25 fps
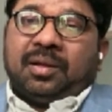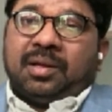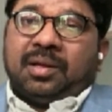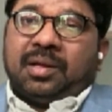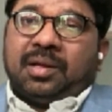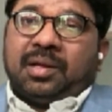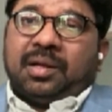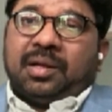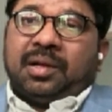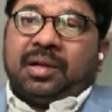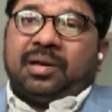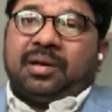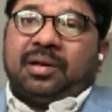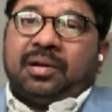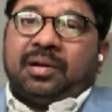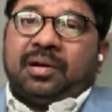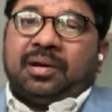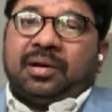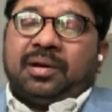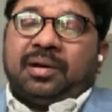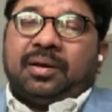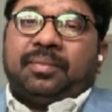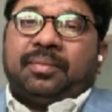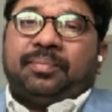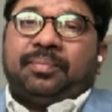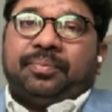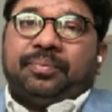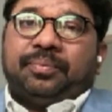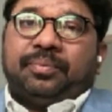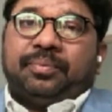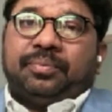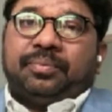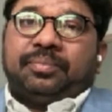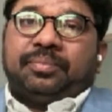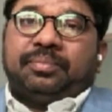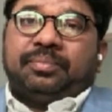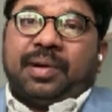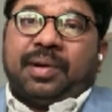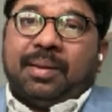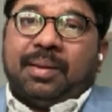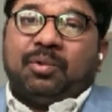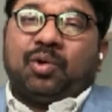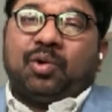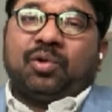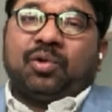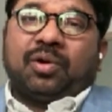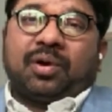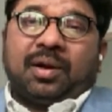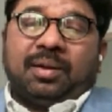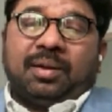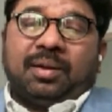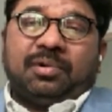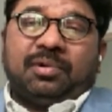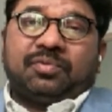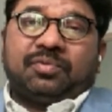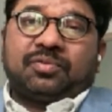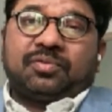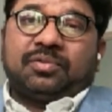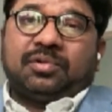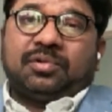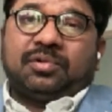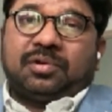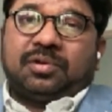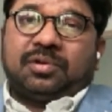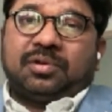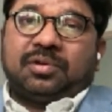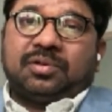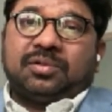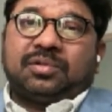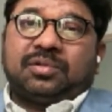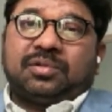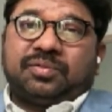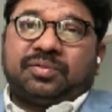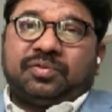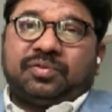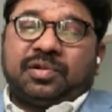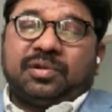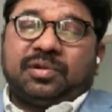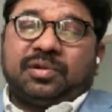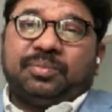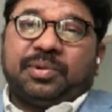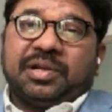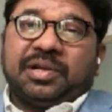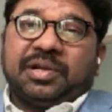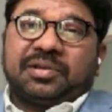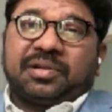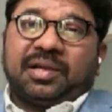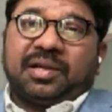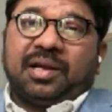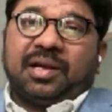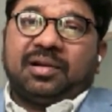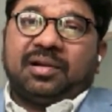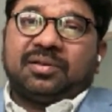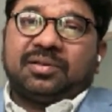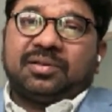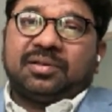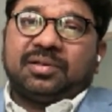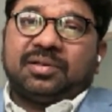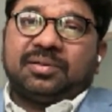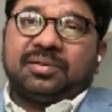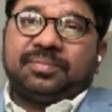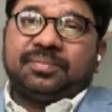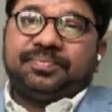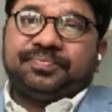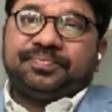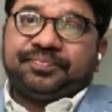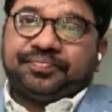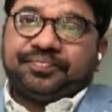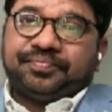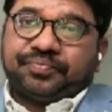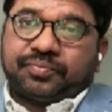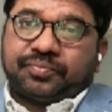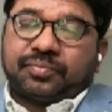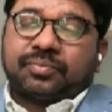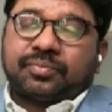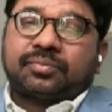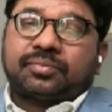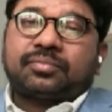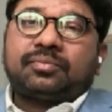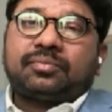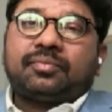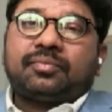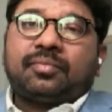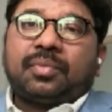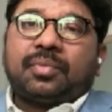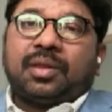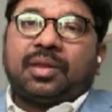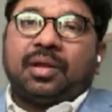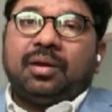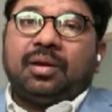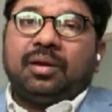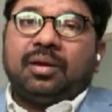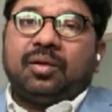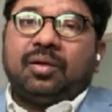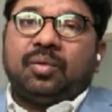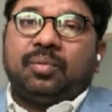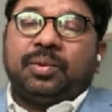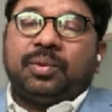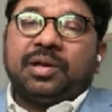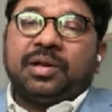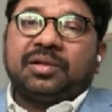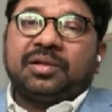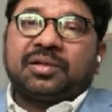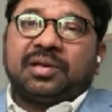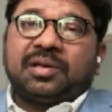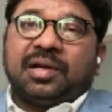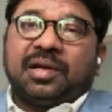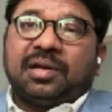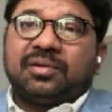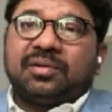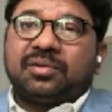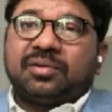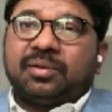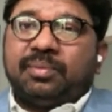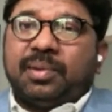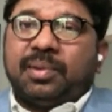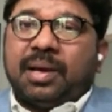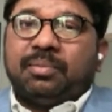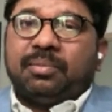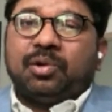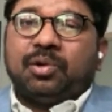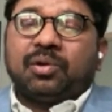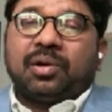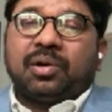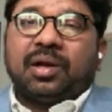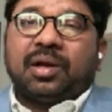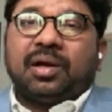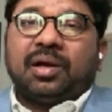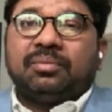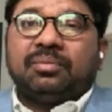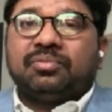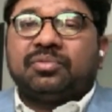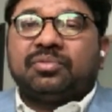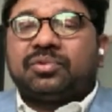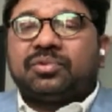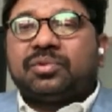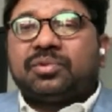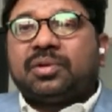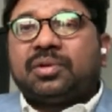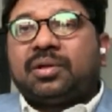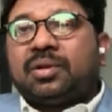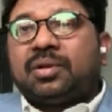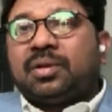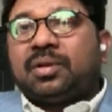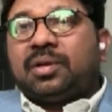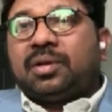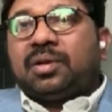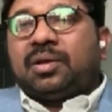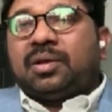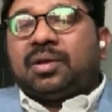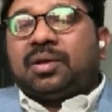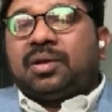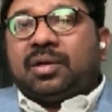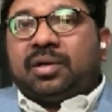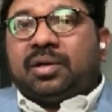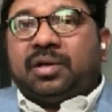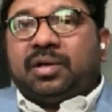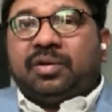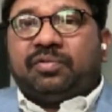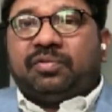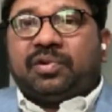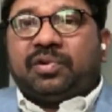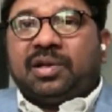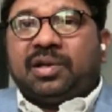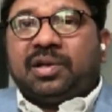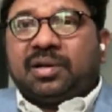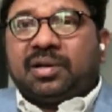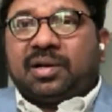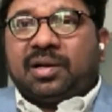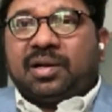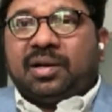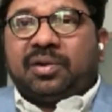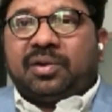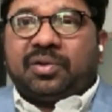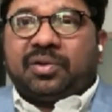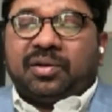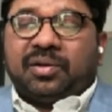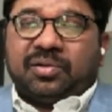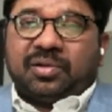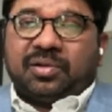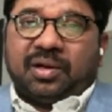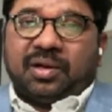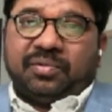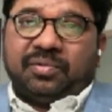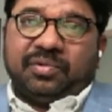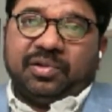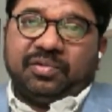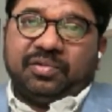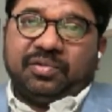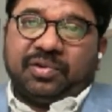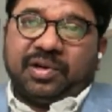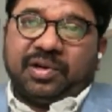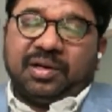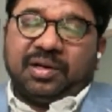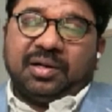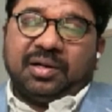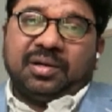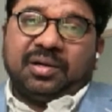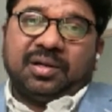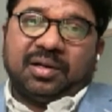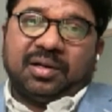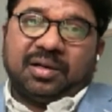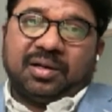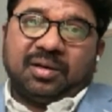and mammogram, of course, for breast cancer. Breast cancer mammograms. Different countries have different